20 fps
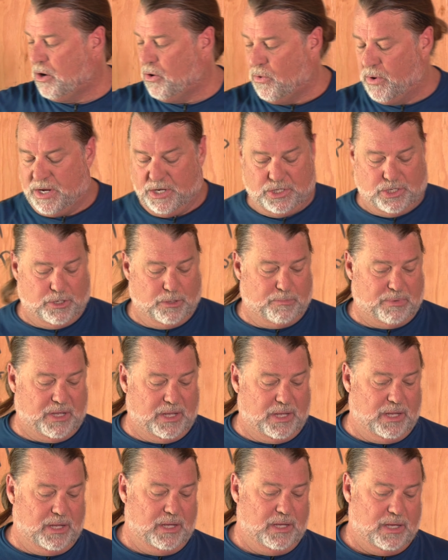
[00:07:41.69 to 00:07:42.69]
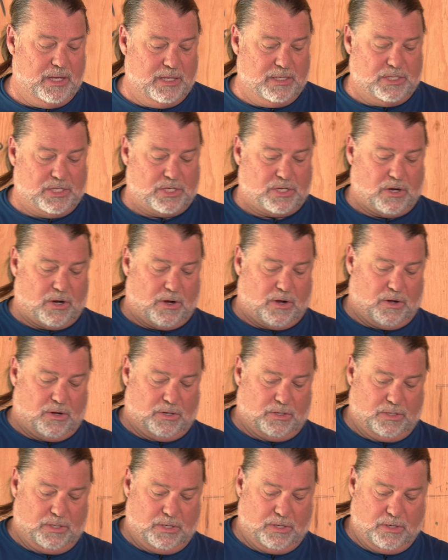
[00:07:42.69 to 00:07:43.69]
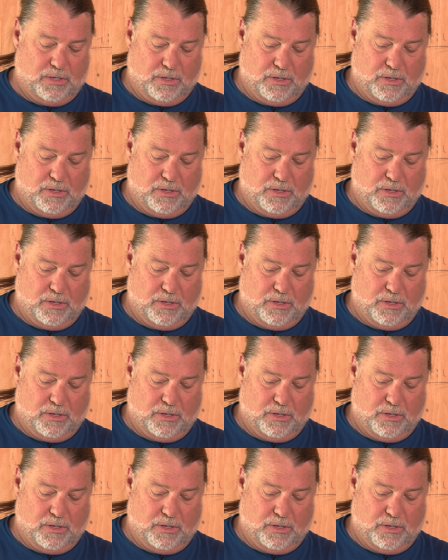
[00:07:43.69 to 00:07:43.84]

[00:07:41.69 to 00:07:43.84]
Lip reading: going to be installed